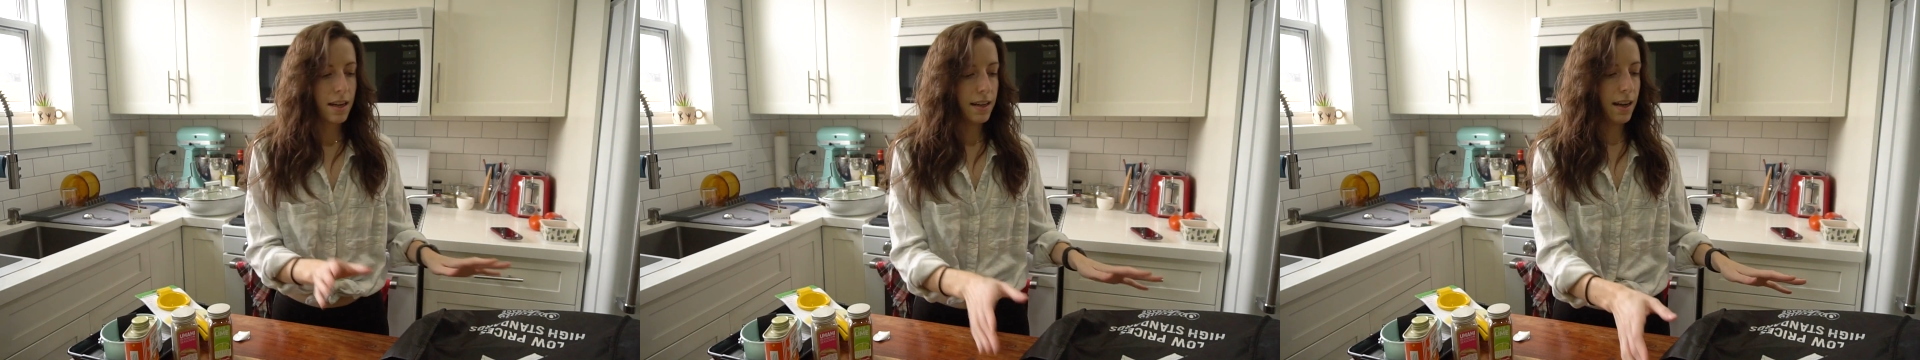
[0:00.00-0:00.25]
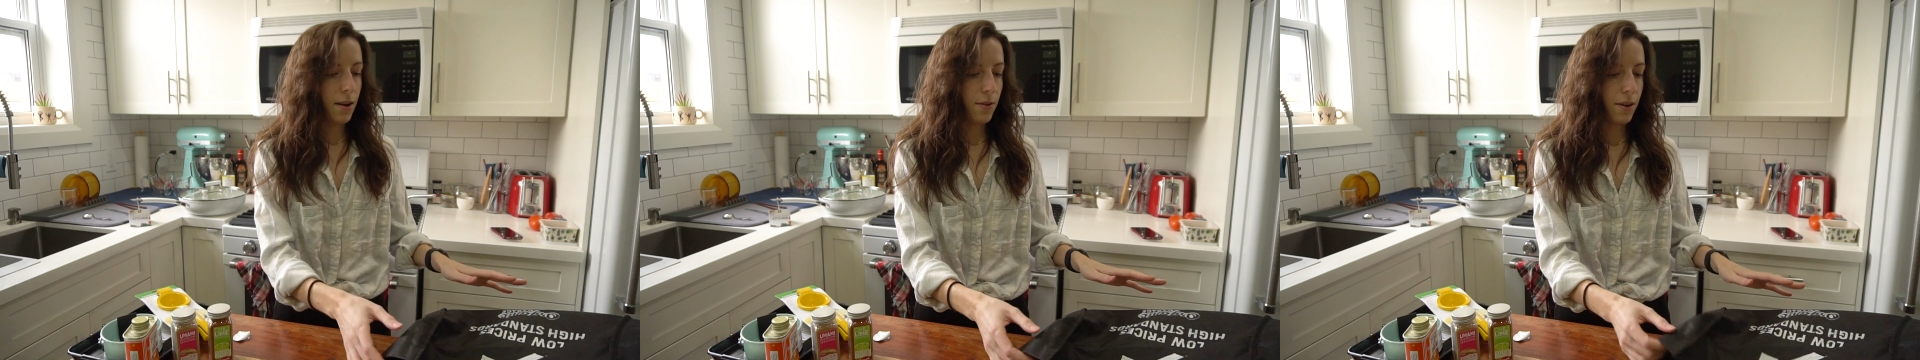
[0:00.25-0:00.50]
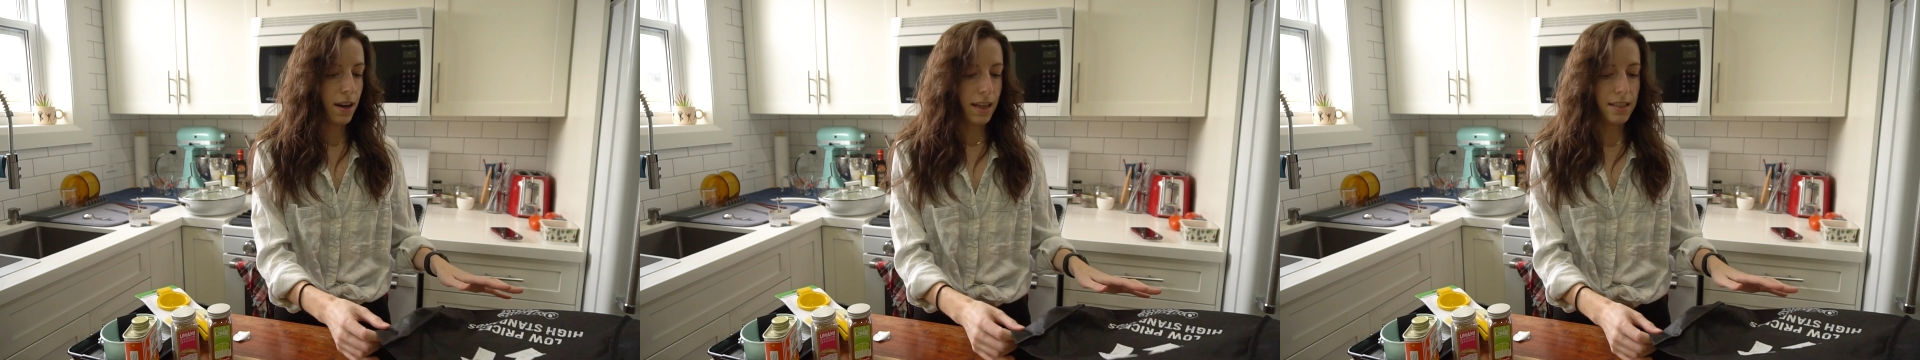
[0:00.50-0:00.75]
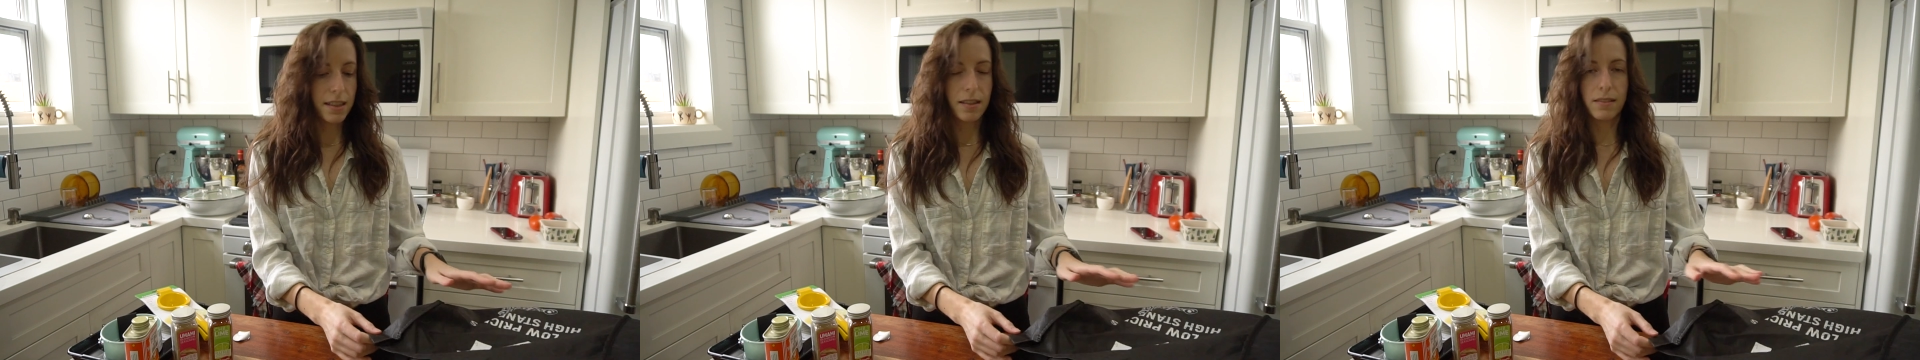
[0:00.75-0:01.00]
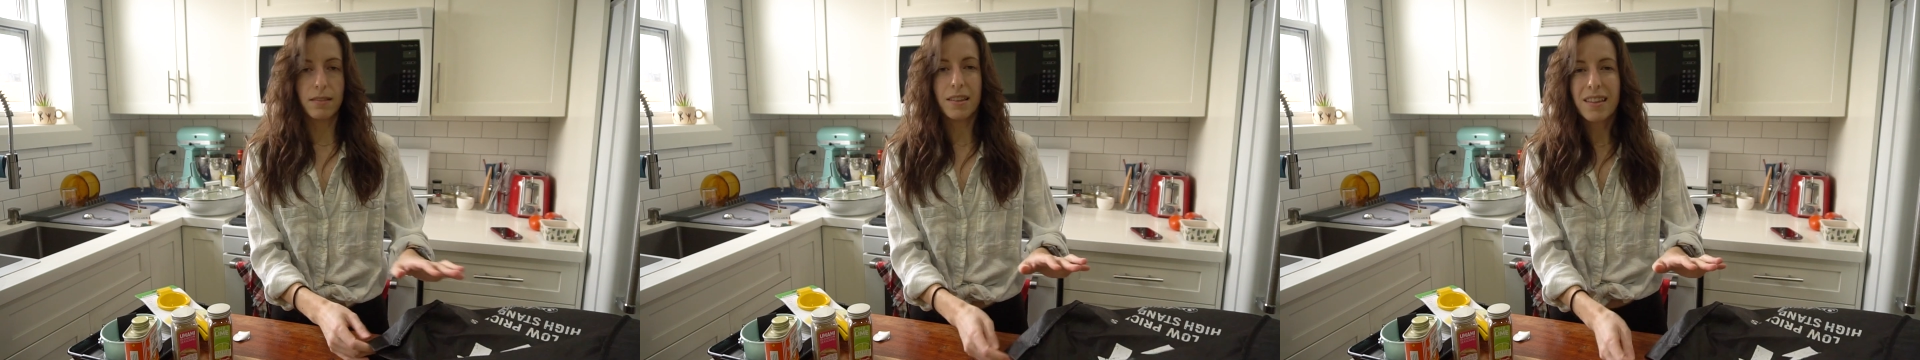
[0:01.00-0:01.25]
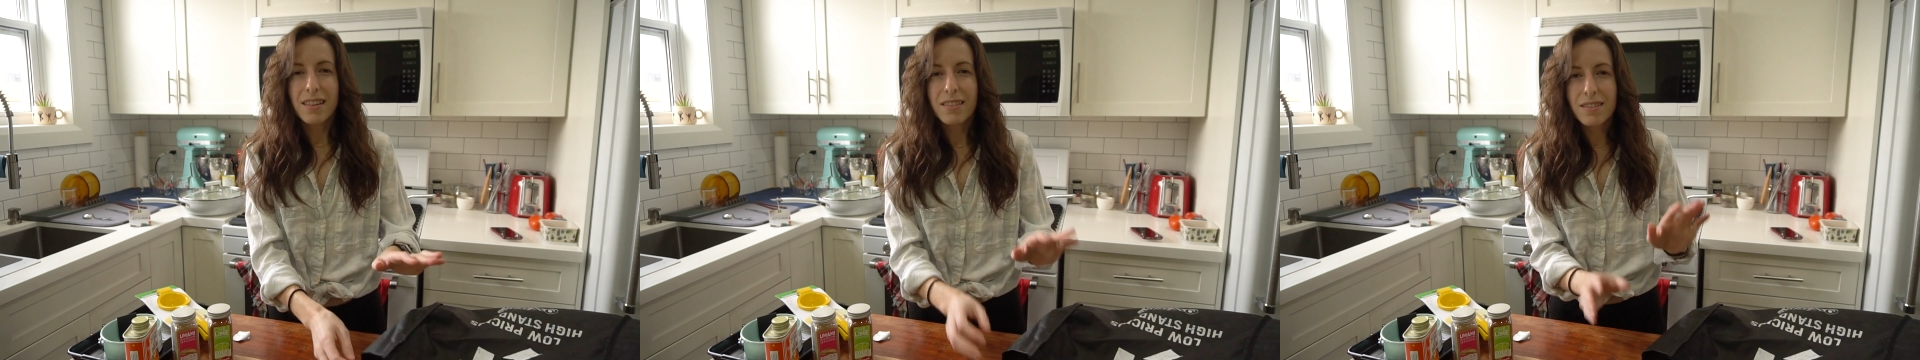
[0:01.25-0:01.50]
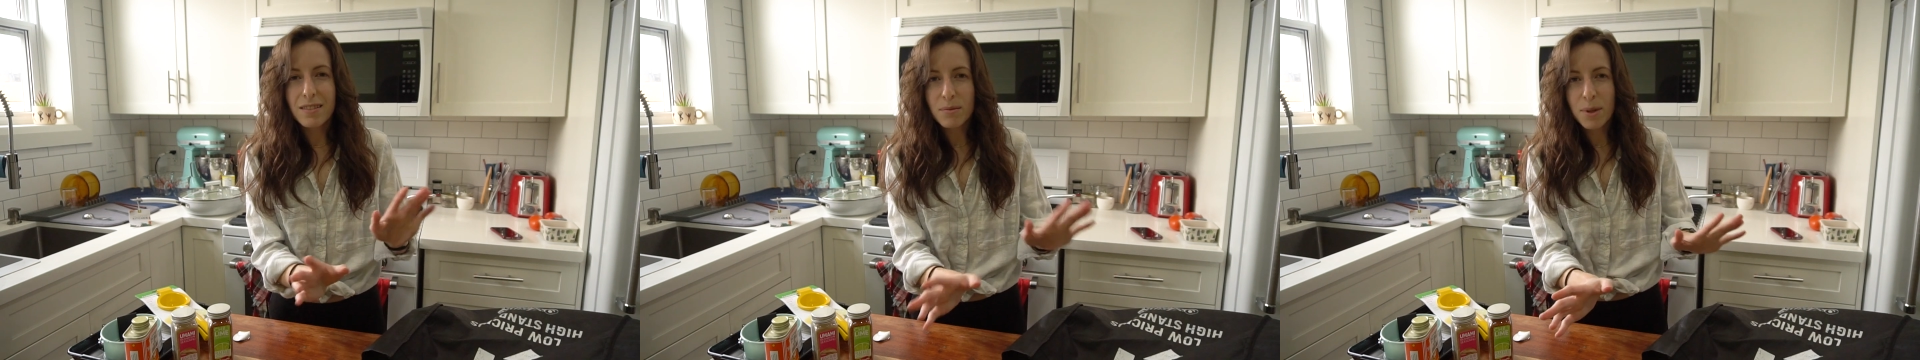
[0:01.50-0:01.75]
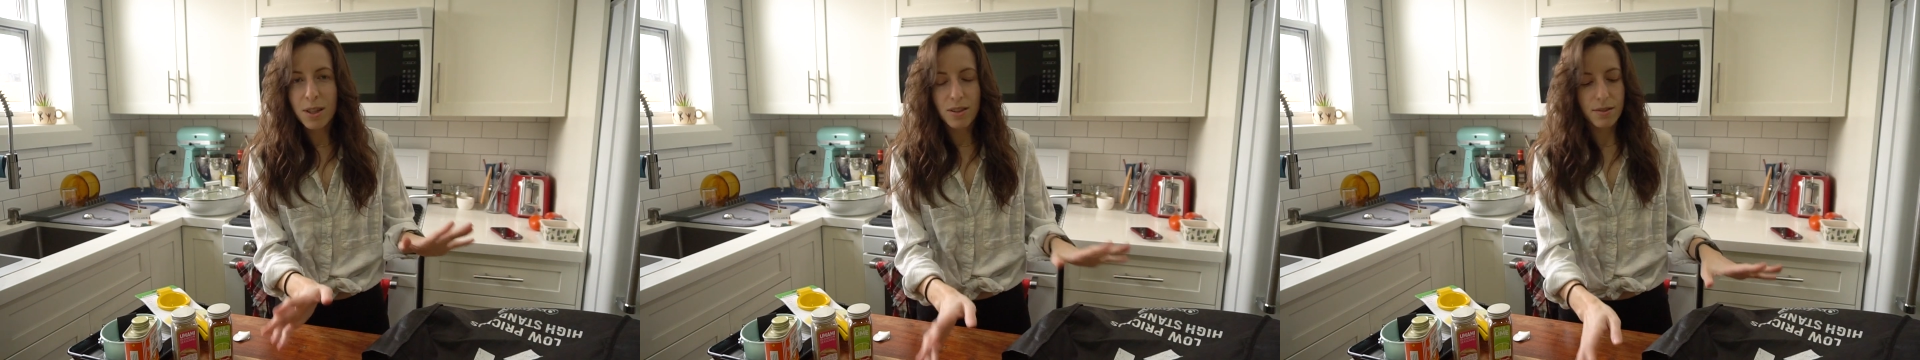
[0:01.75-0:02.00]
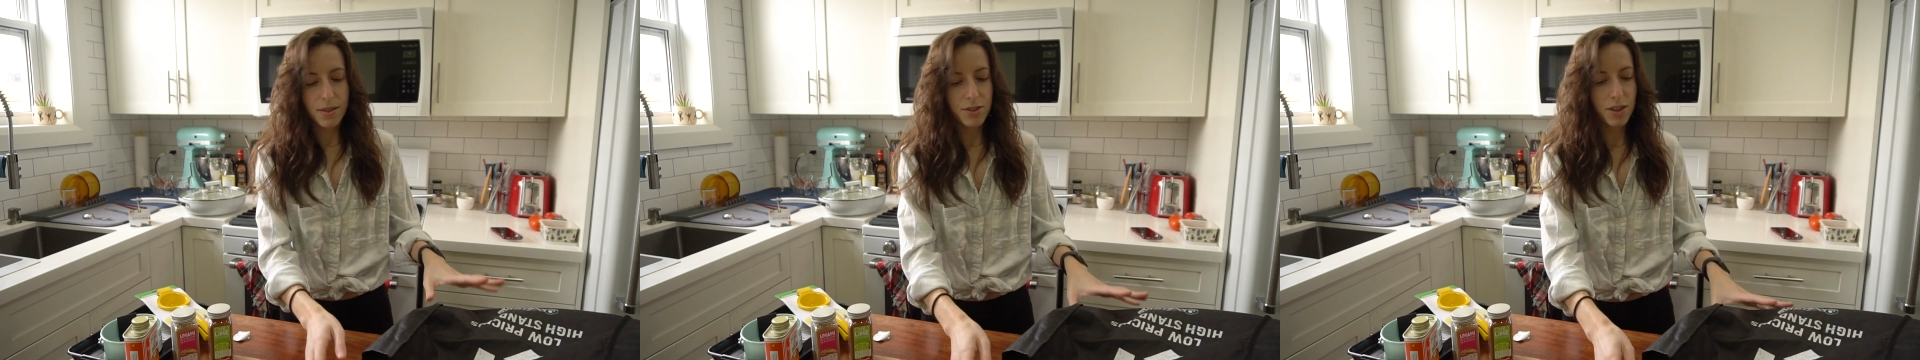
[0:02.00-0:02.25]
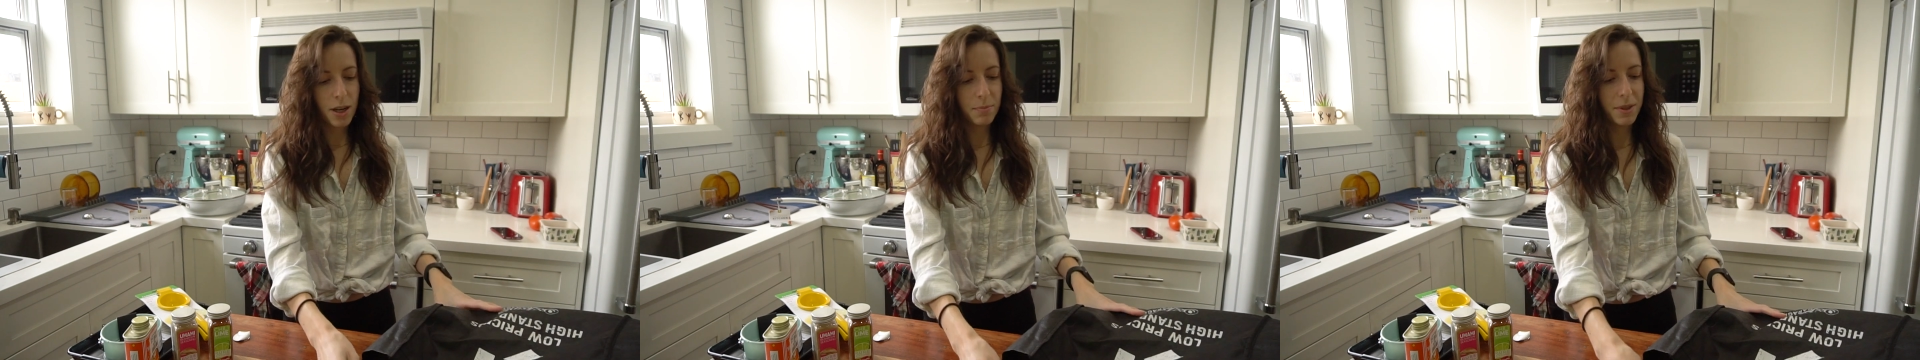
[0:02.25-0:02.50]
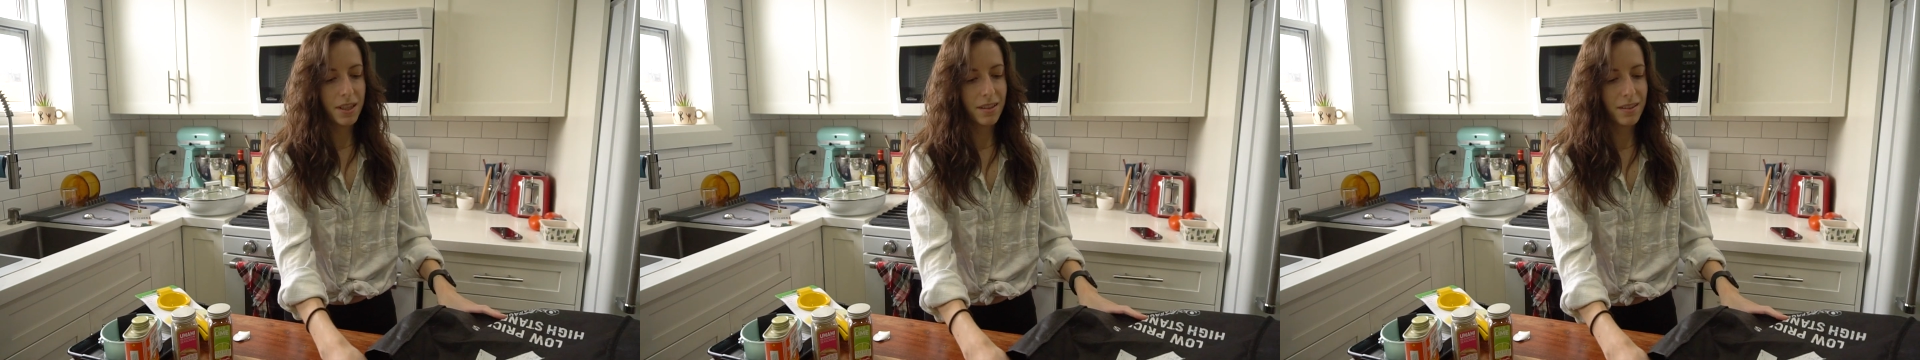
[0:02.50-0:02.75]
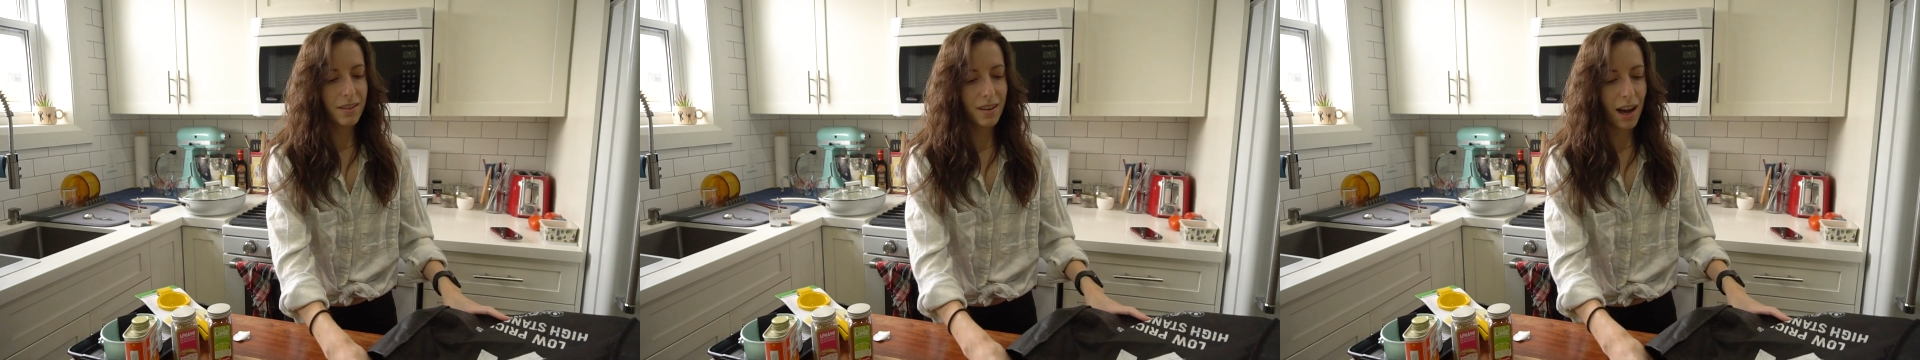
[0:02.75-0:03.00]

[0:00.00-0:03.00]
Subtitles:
Now, I did a little bit of thrift shopping.